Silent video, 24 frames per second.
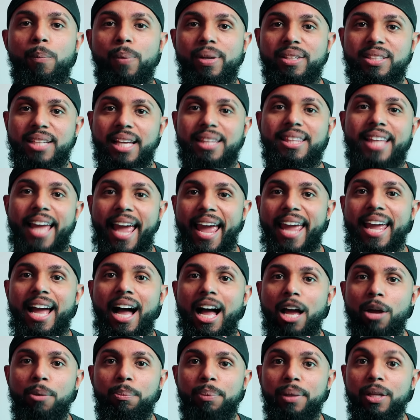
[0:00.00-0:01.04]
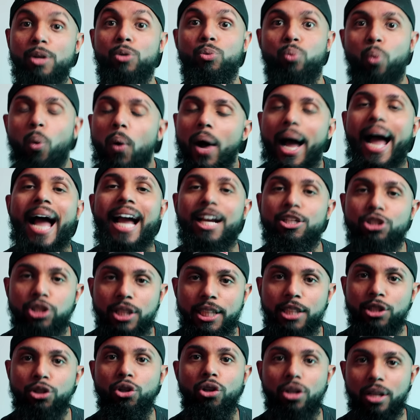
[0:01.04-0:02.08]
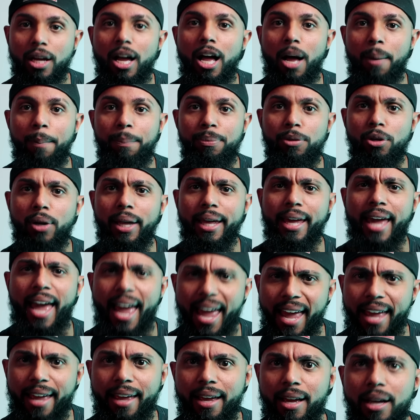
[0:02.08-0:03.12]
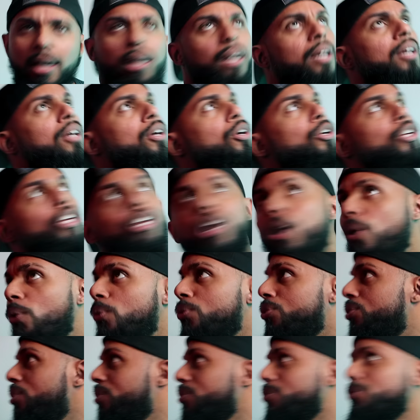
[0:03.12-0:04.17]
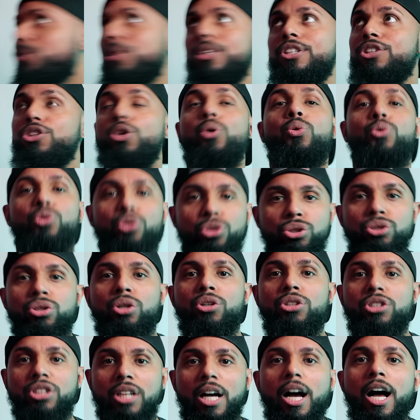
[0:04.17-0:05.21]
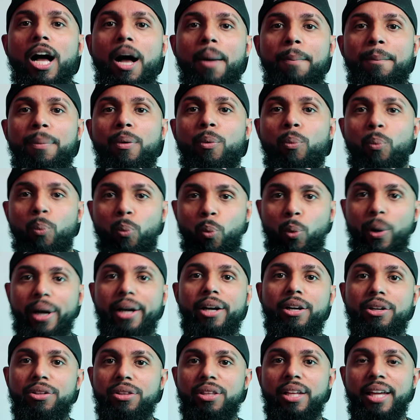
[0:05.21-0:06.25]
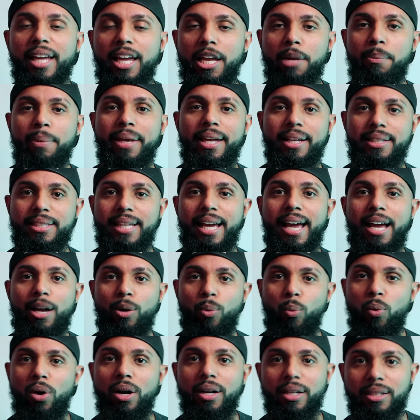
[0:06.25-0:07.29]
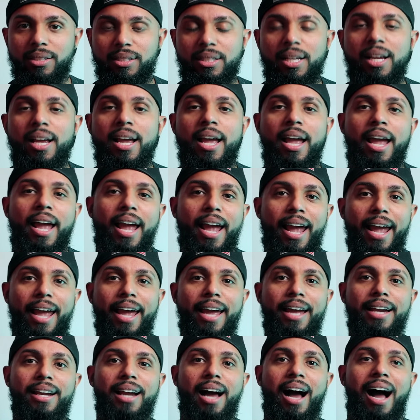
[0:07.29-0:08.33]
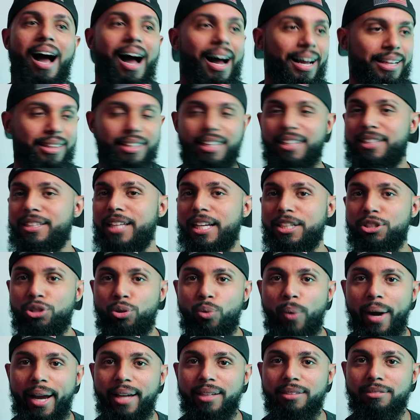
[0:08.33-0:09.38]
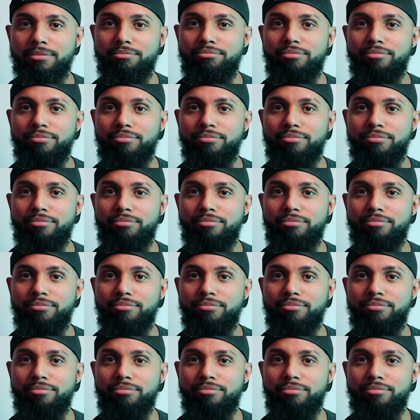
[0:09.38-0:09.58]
is that the AI will actually look up. They're like, hey, you know, they'll search up where the enemy attack was. And I think that's great.